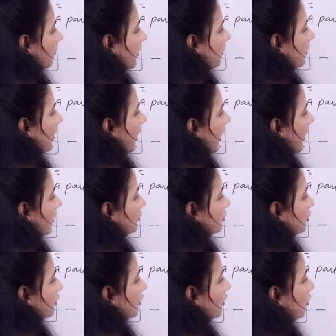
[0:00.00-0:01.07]
maybe
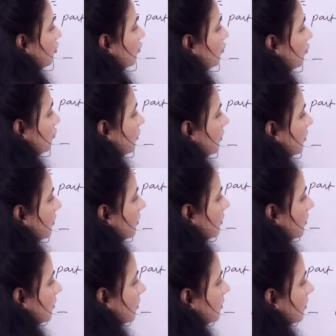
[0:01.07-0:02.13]
hash include,
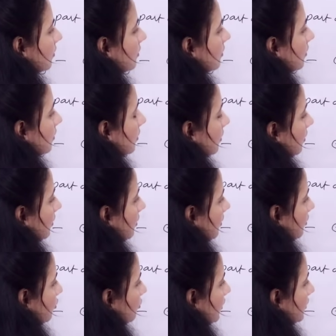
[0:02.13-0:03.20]

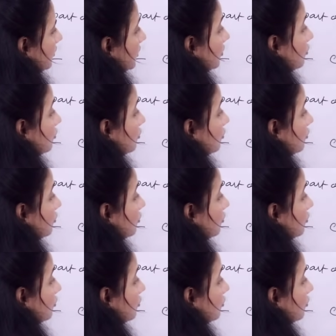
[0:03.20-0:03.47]
you can